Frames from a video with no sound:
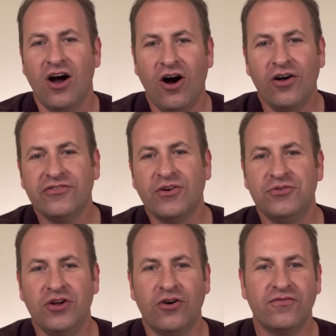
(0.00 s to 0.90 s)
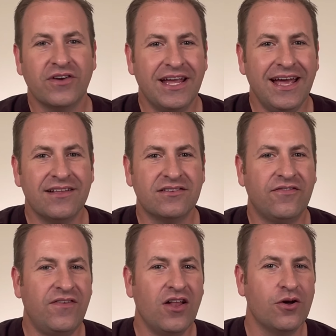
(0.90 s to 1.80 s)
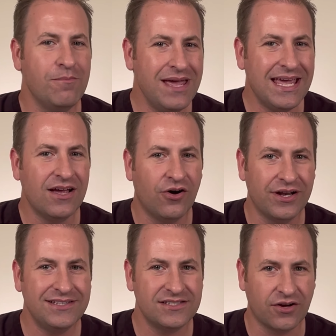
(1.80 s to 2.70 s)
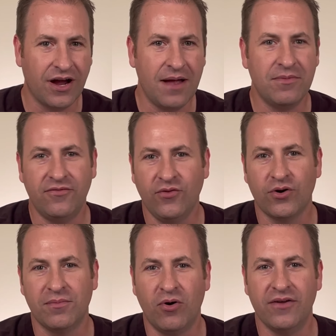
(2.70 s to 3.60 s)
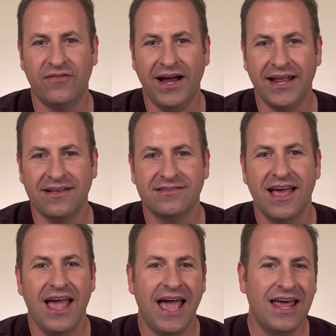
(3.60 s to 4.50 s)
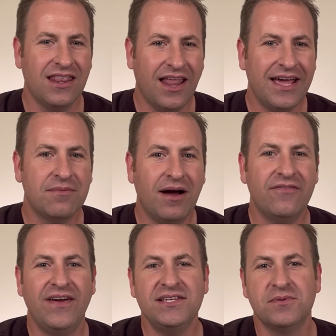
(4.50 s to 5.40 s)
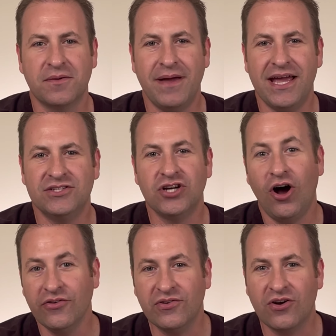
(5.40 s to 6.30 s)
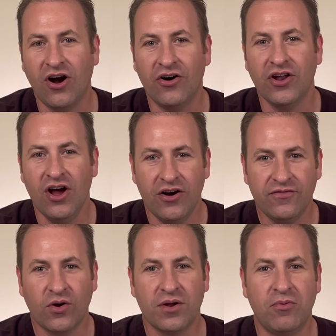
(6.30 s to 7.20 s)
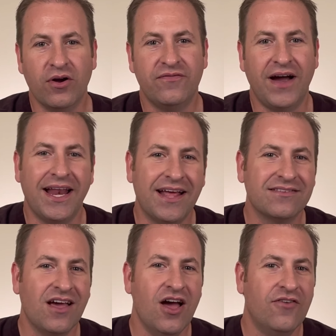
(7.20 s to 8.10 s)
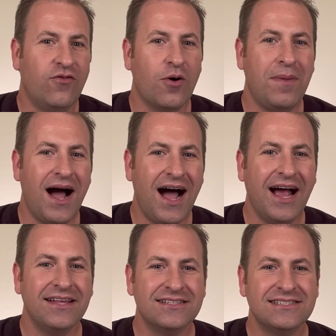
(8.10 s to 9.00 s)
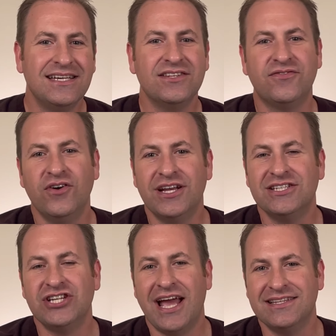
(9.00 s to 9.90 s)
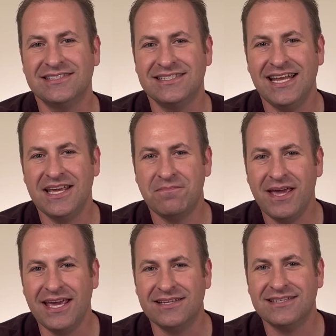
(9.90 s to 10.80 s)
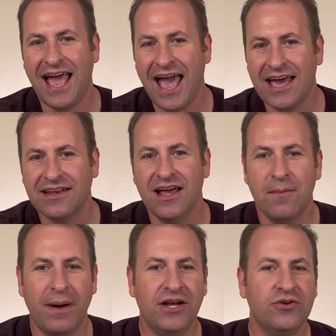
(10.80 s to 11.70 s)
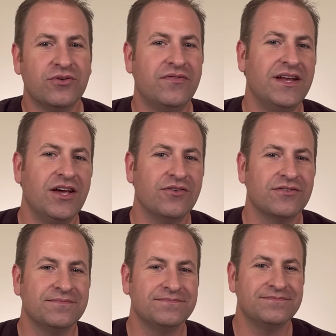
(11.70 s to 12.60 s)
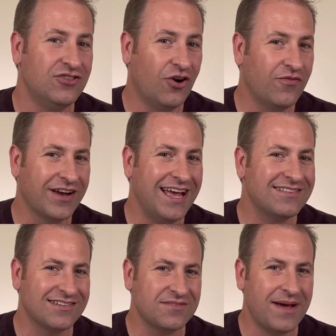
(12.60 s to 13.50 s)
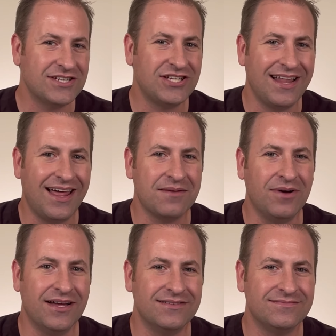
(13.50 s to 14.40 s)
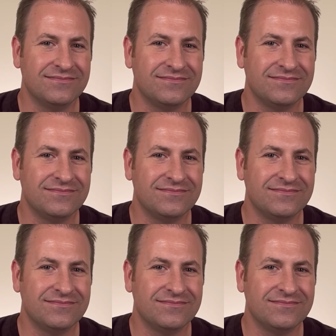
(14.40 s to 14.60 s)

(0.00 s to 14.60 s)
Also, don't forget to follow me on Instagram, Florida Boy Finance, and like my Facebook page, also called Florida Boy Finance, for behind-the-scenes footage and sneak peeks at my newest videos. Don't forget to smash that like button.